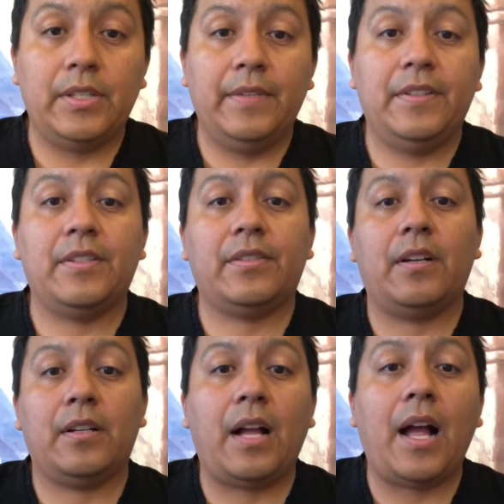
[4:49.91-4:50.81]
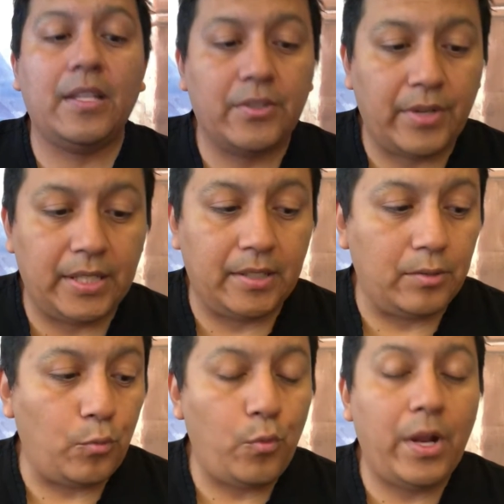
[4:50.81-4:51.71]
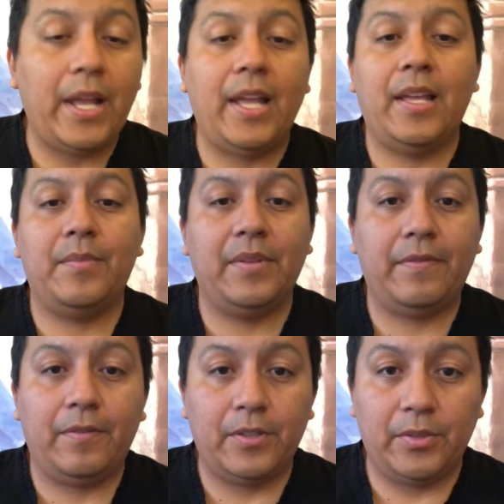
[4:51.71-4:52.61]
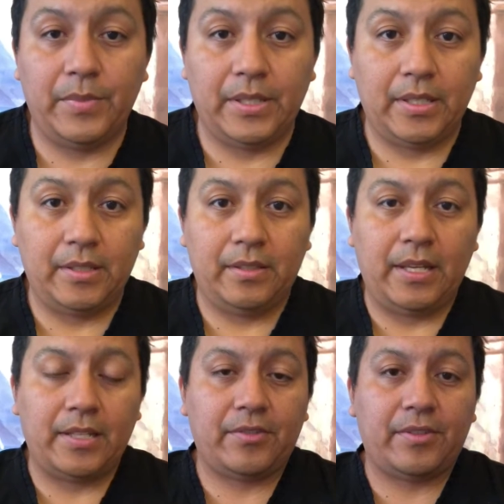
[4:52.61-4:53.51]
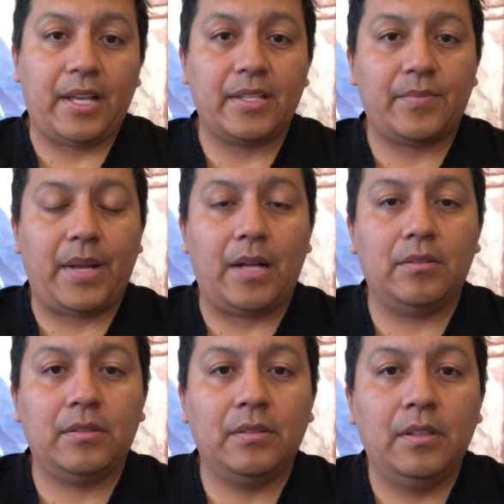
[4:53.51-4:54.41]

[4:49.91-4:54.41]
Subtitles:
even start hydrating way before you begin an exercise bout.